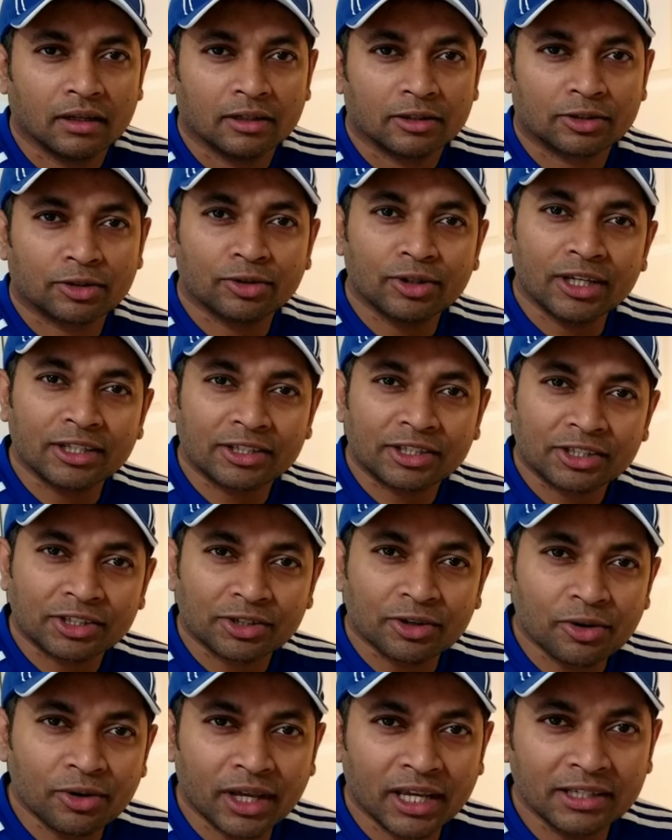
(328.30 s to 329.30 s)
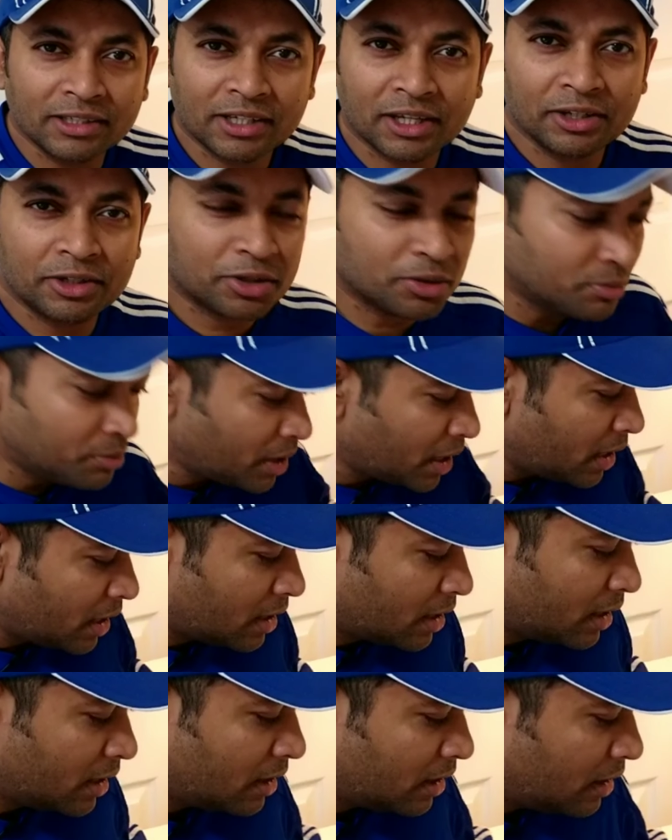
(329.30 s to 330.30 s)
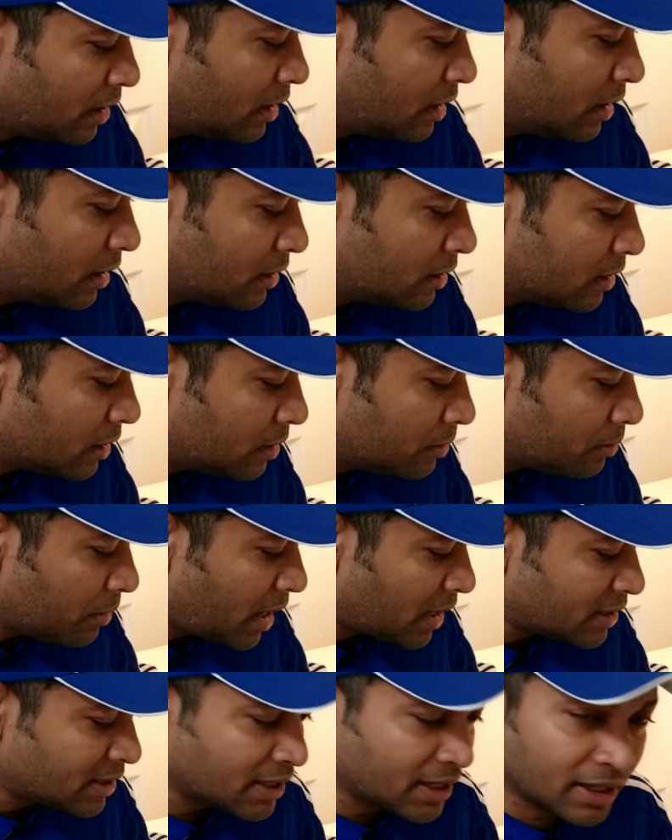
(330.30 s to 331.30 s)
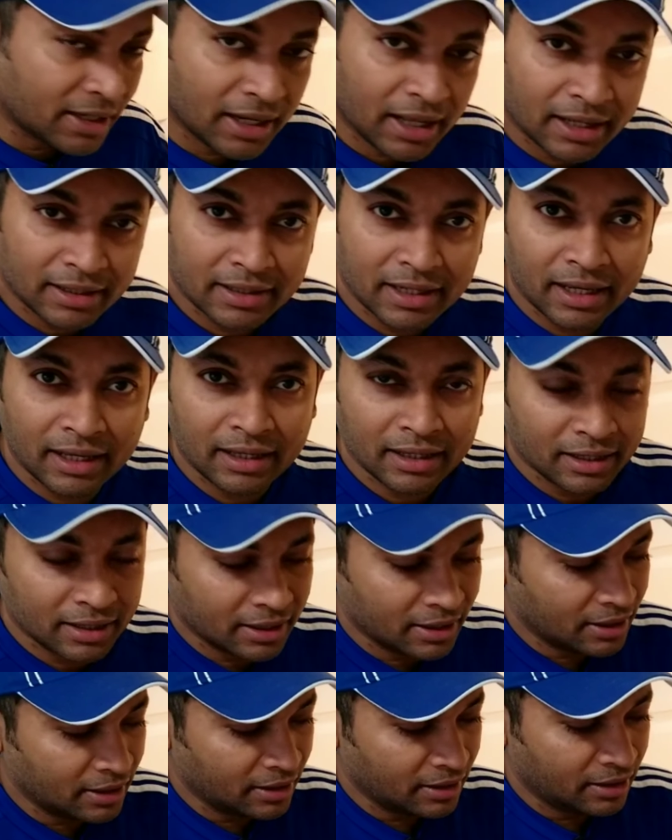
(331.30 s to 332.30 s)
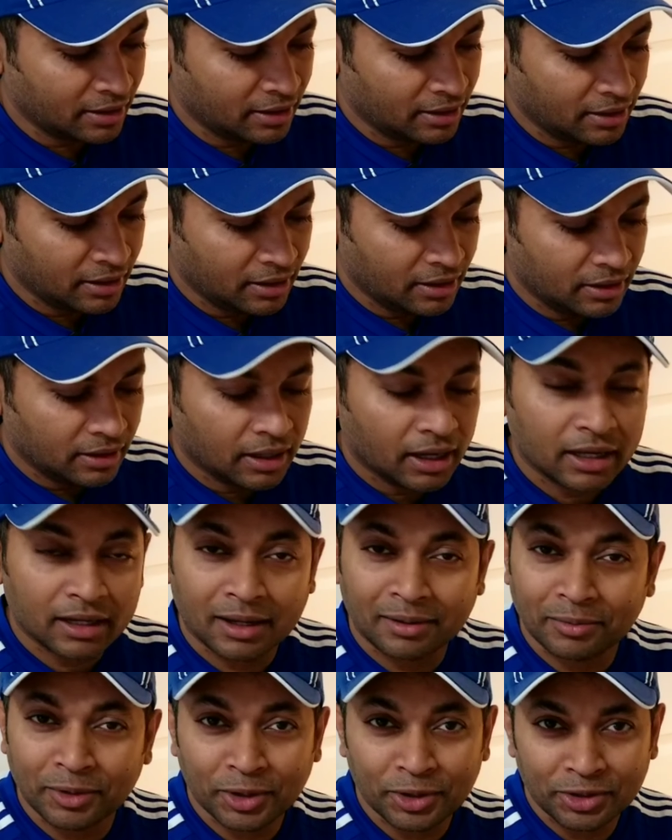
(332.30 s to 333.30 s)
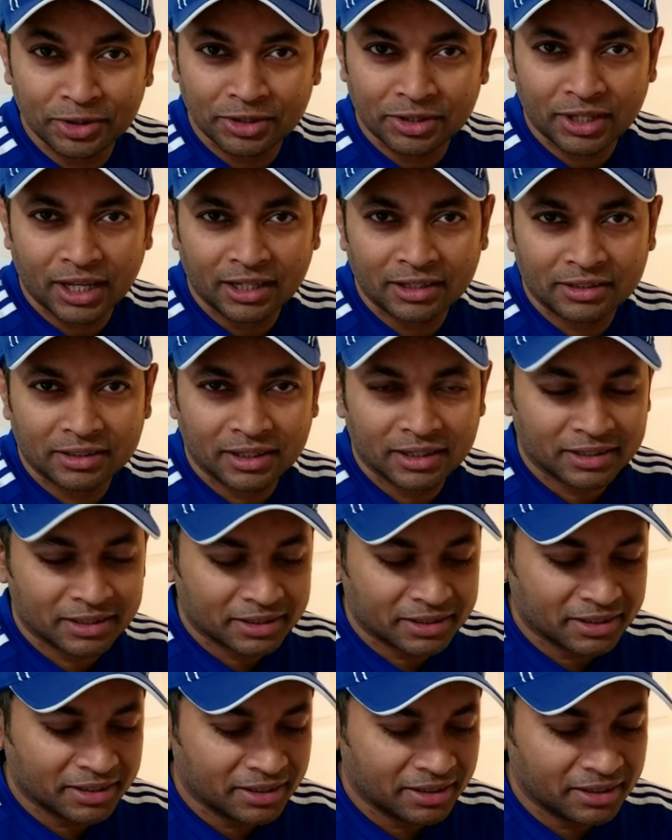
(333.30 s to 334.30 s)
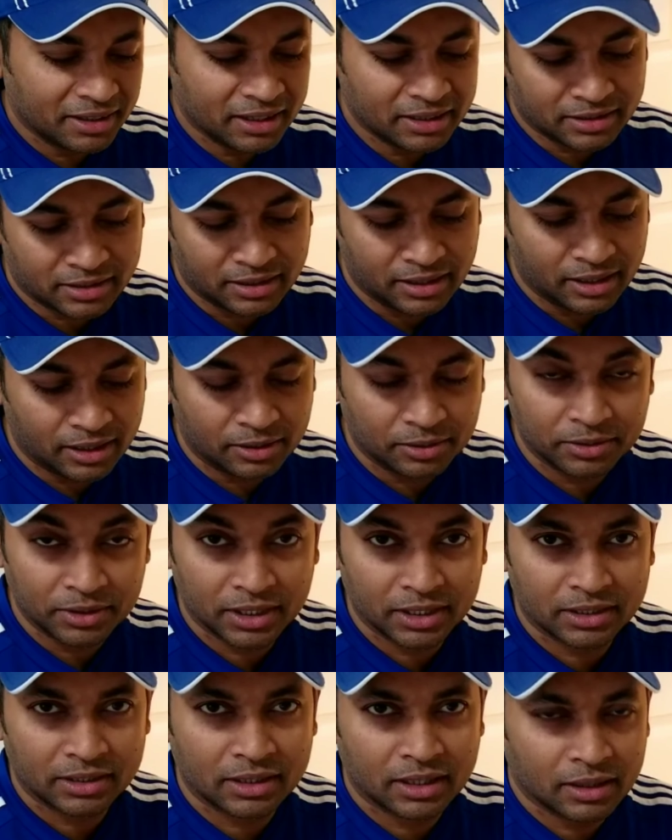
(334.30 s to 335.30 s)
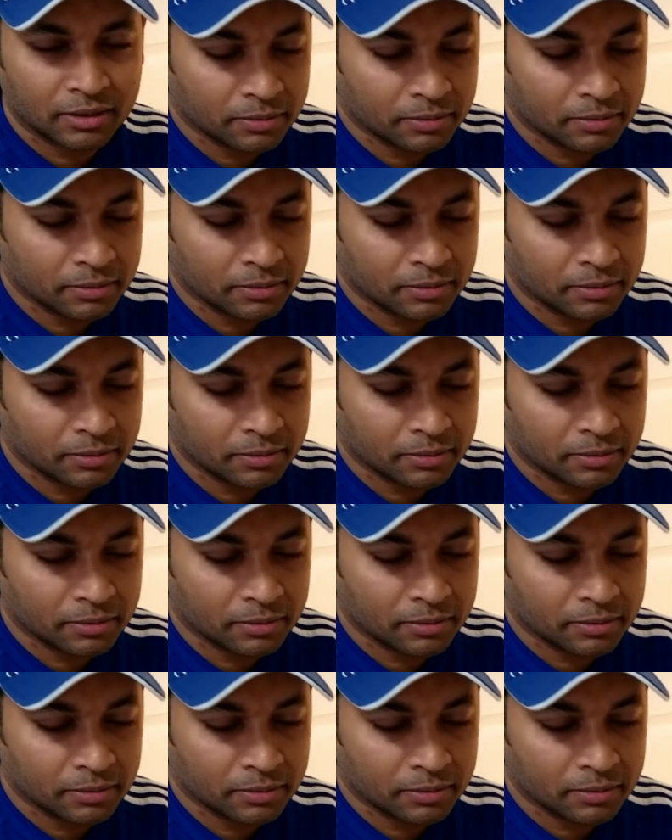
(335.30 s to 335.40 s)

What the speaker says: So it's so easy to make matcha latte. And I'm going to taste this. Let's see how it is.